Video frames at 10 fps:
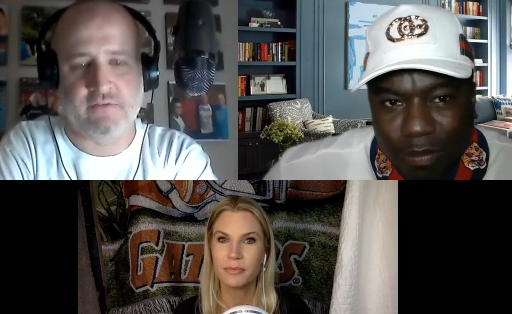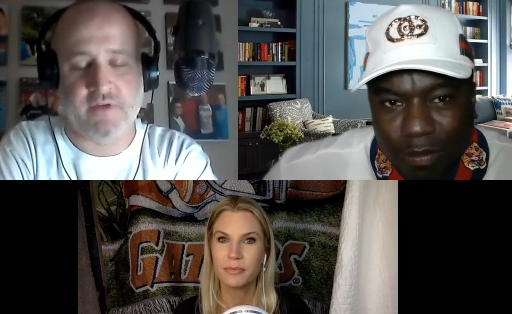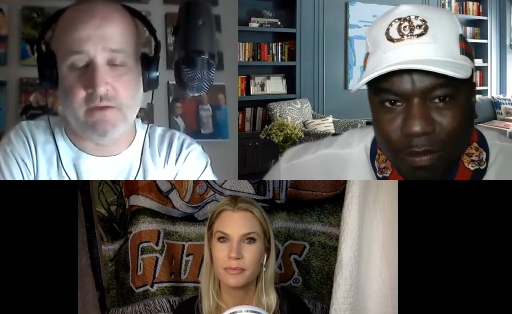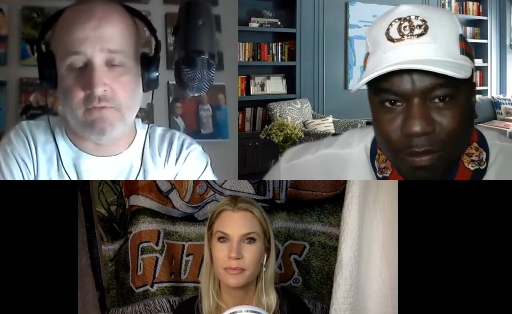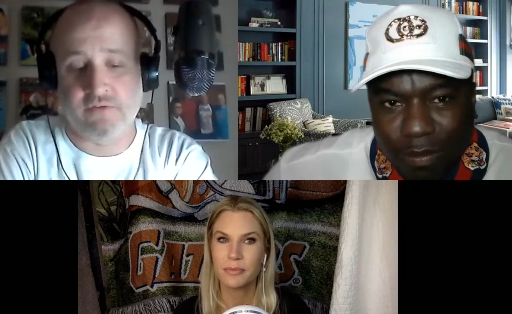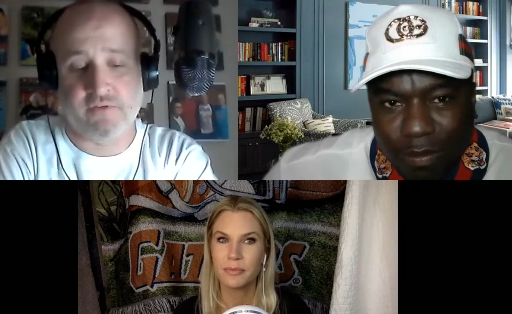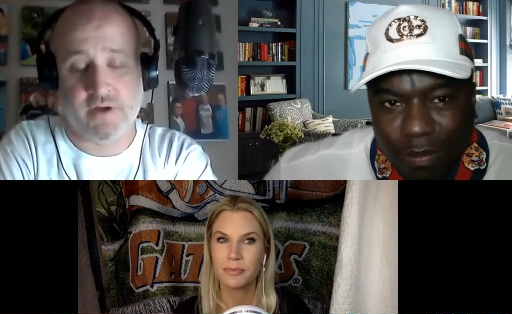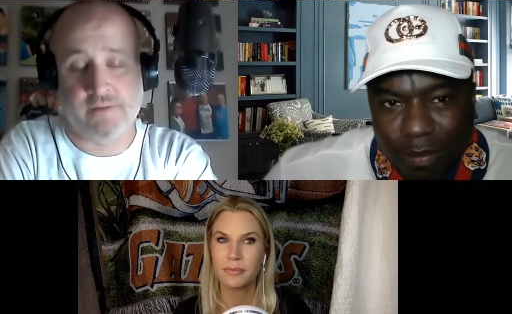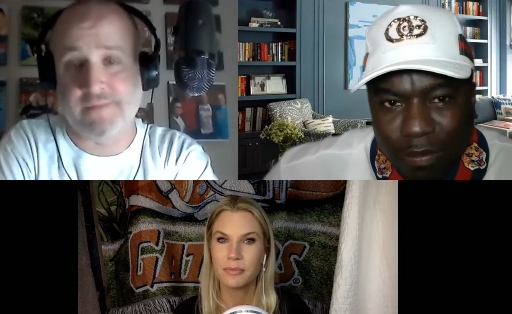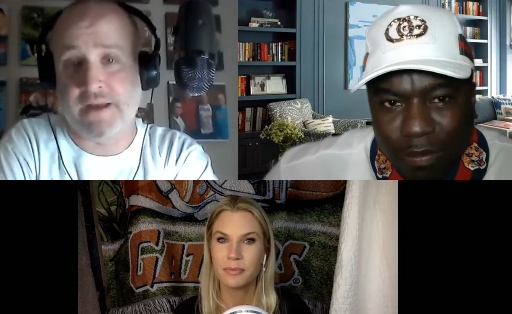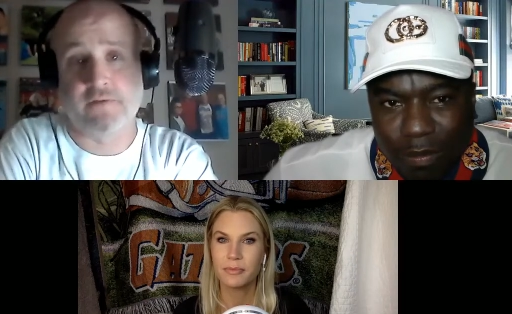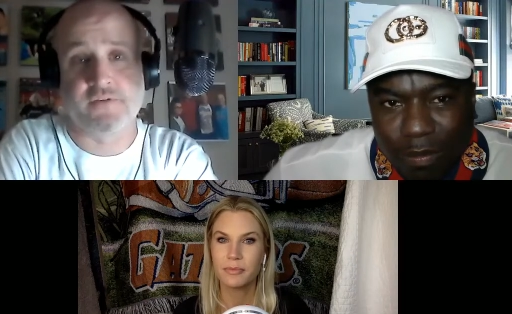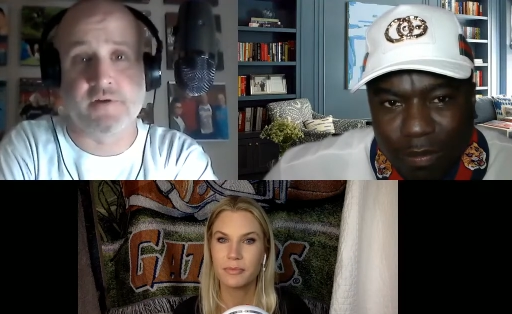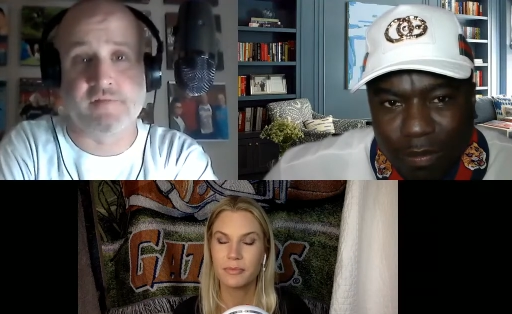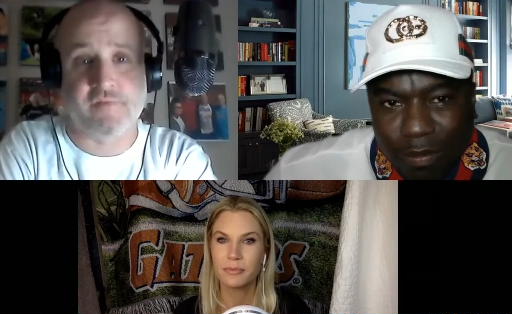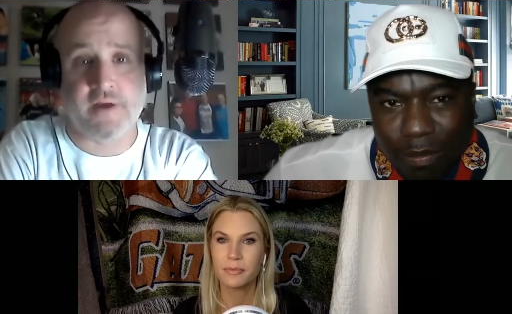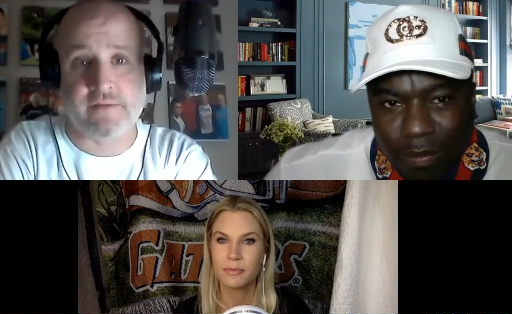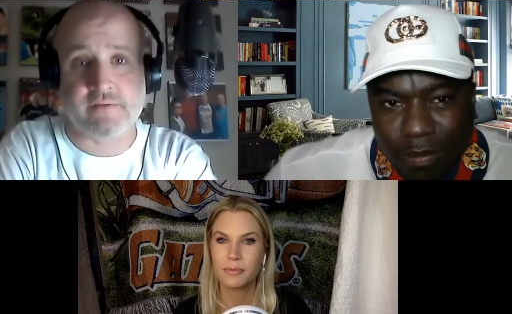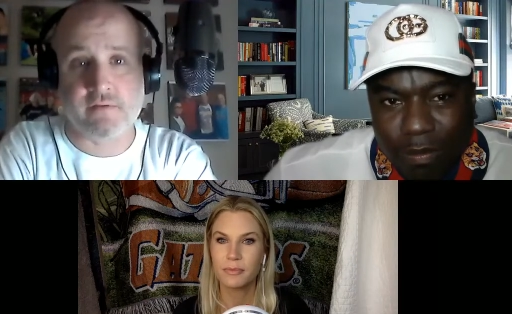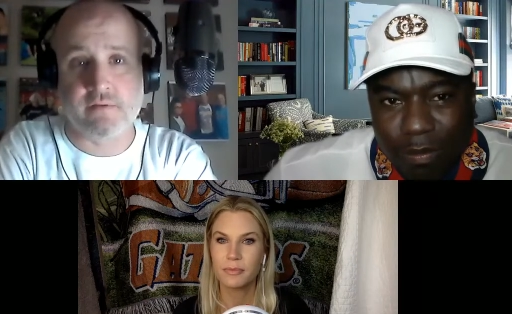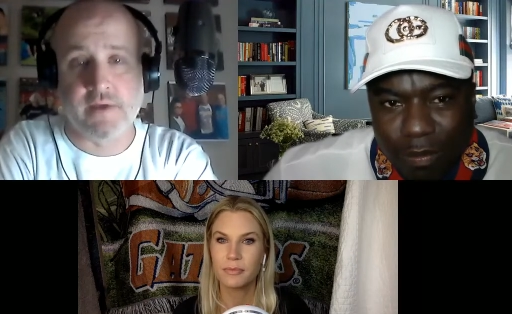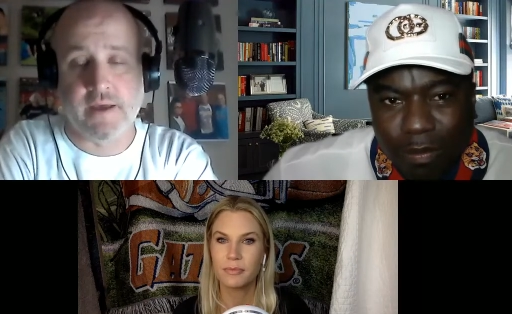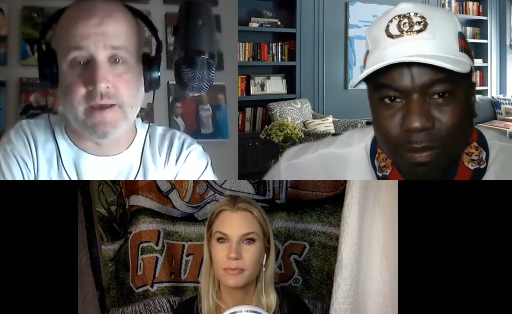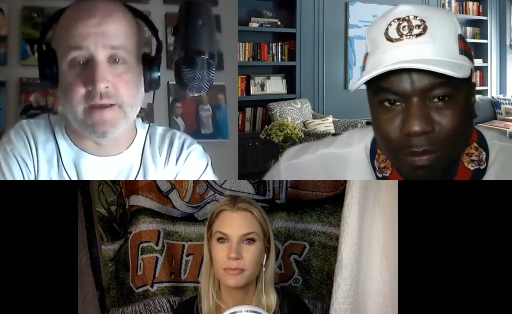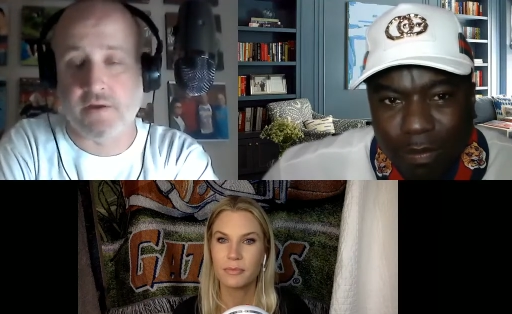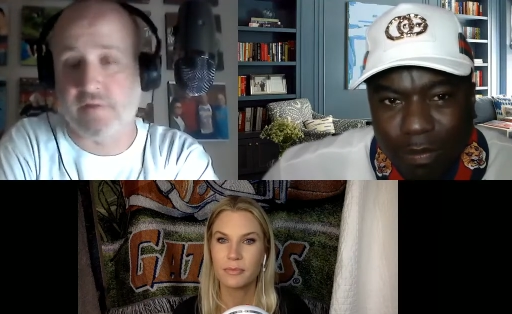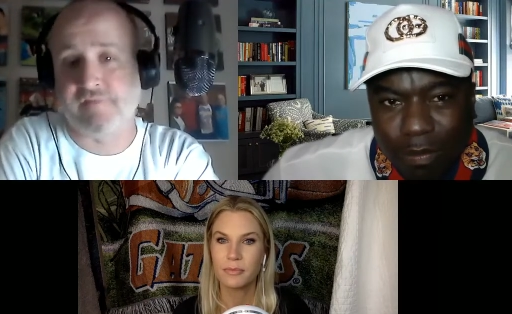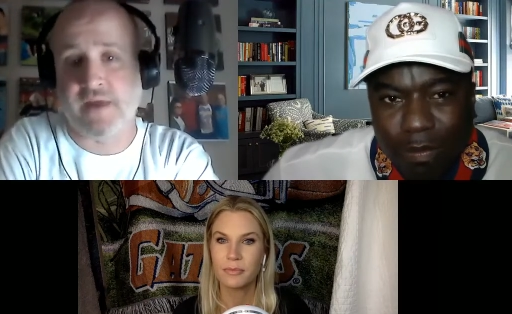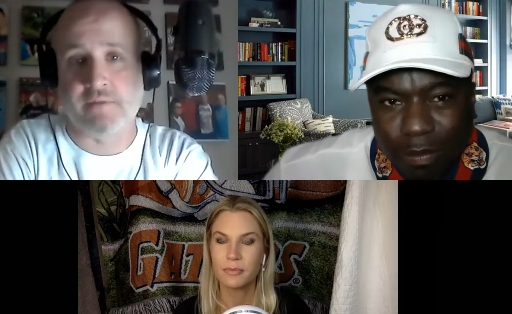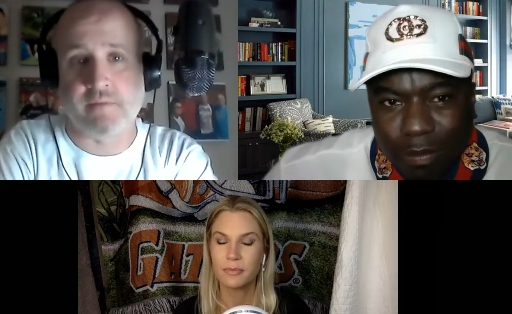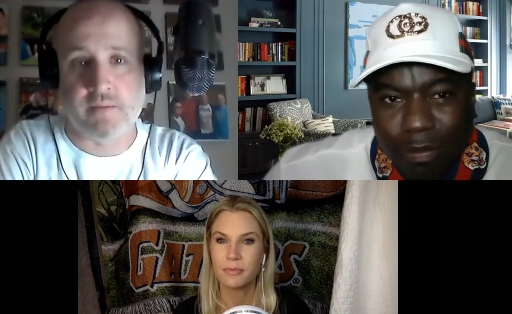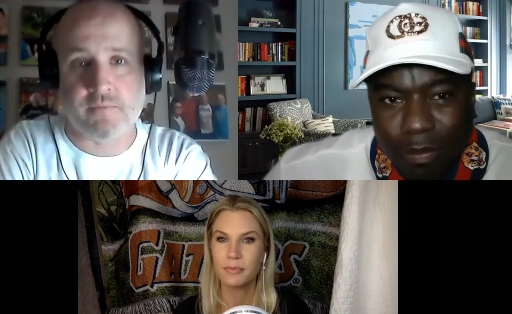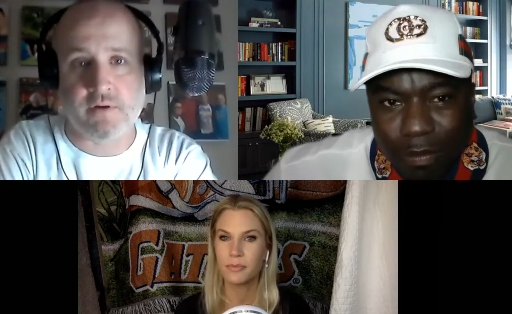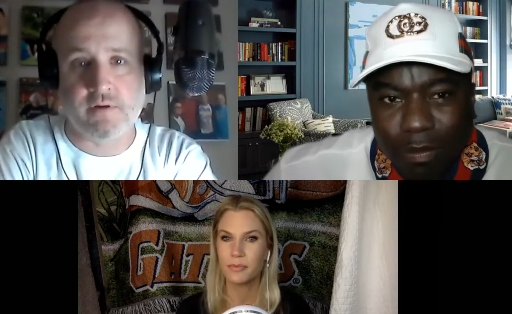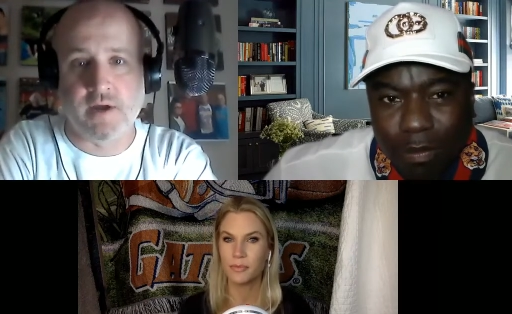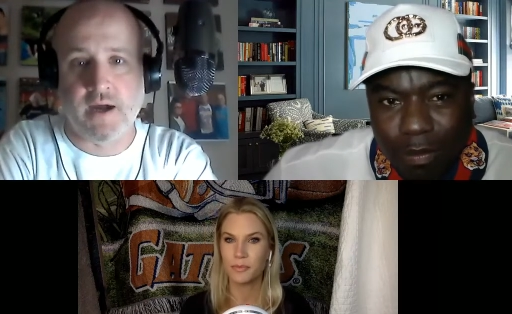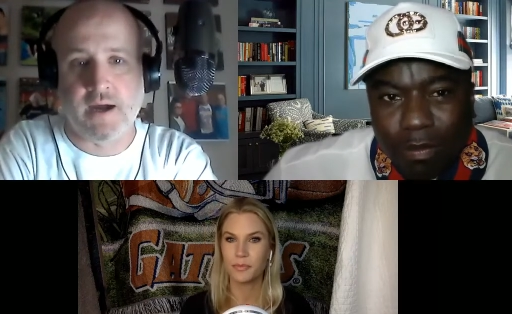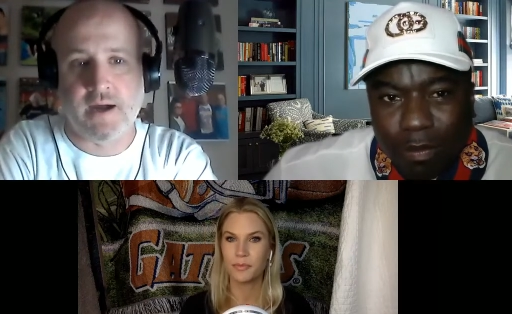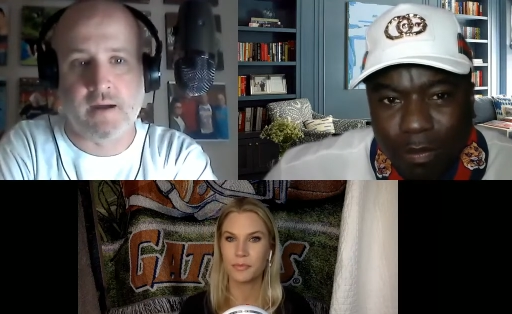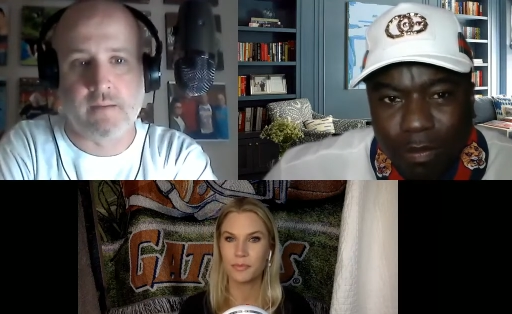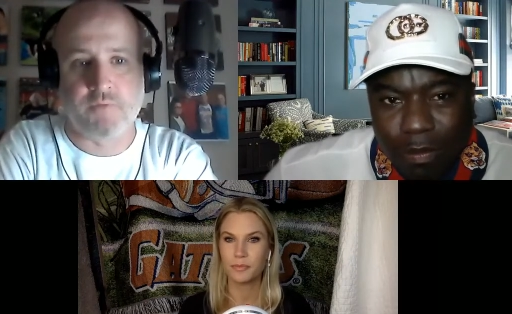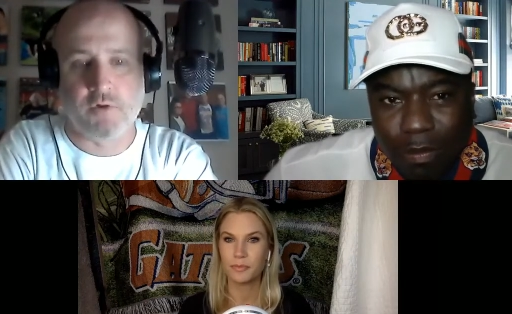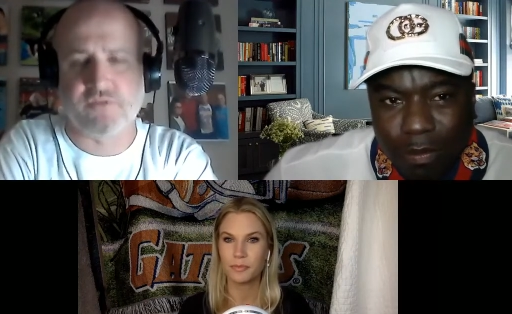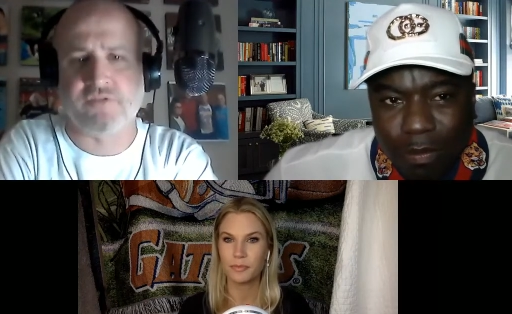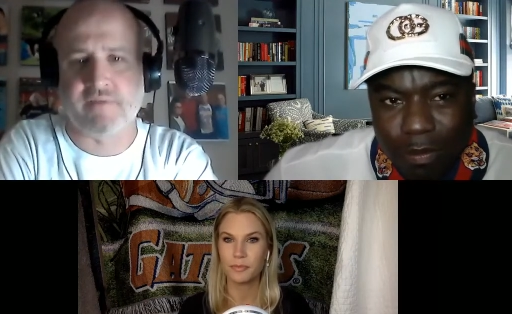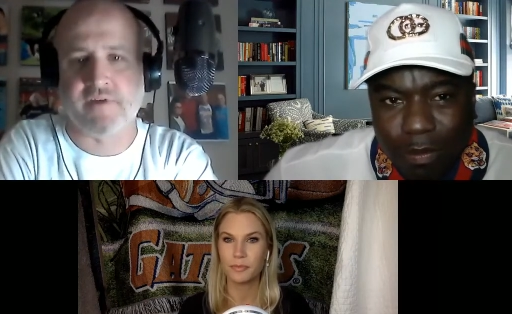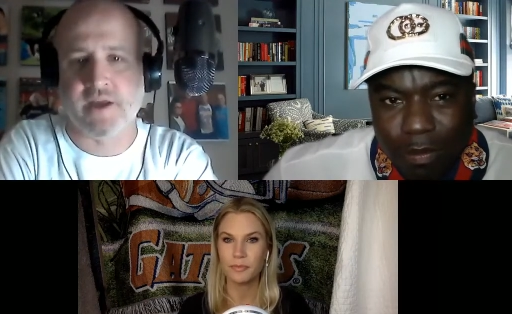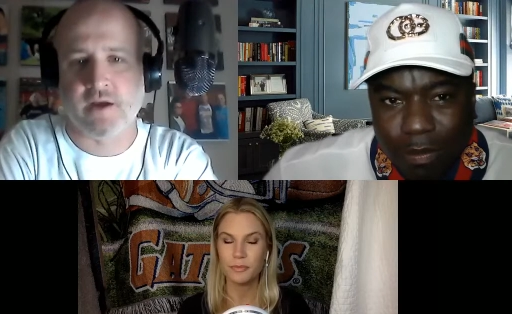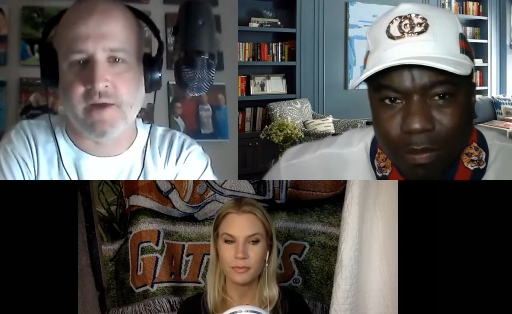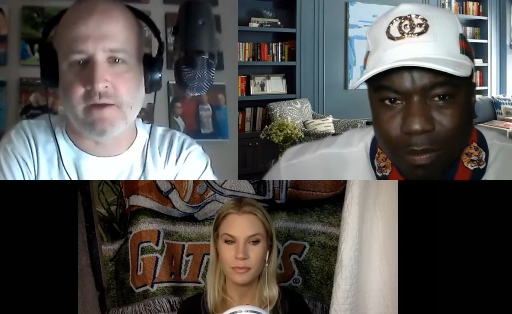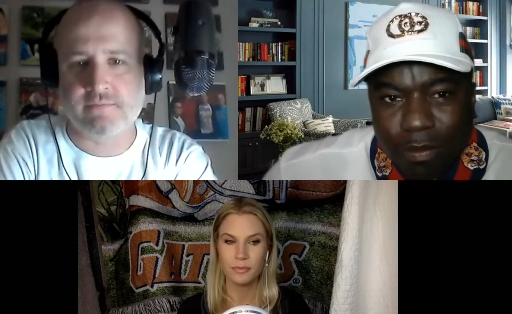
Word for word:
Speaker 1: I was uh, and I was a good friend and a good family member. Uh, those are the stuff I care about.